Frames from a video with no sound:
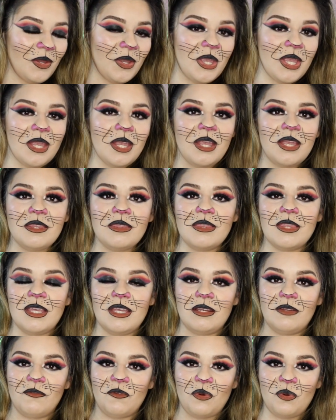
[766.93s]
And
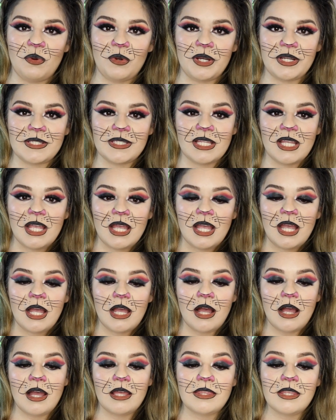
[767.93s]
then of course,
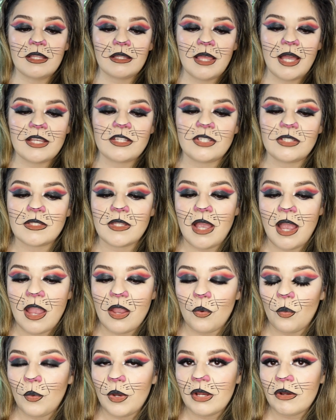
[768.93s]
the lashes I
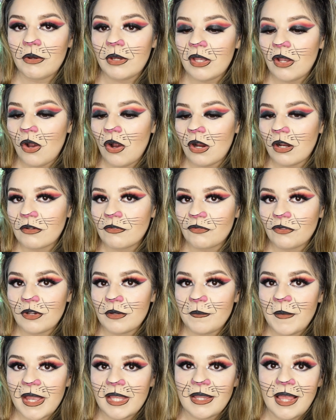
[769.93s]
am wearing are
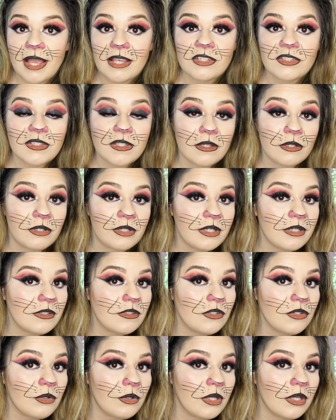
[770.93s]
from my lash
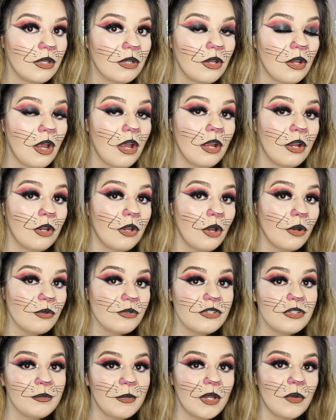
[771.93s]
series. You can go
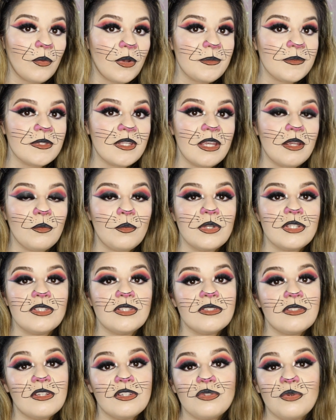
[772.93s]
to my website, which
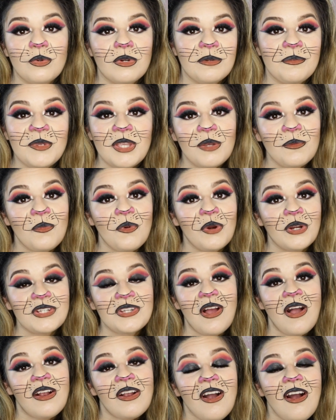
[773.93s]
is
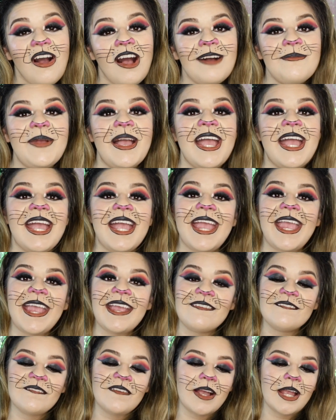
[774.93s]
adoremiamore.com,
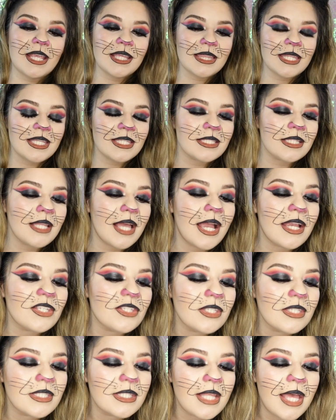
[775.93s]
and find these
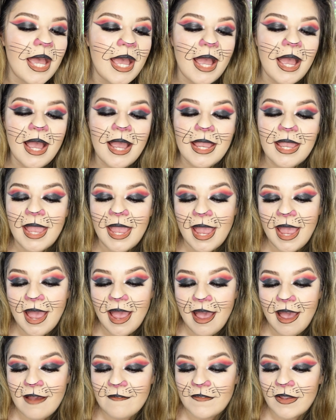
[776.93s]
lashes that I
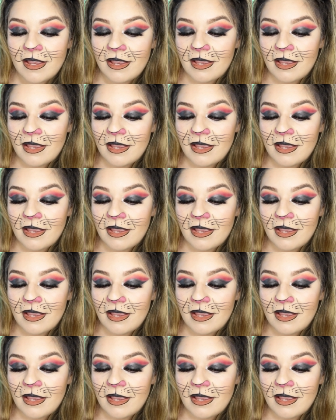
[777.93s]
have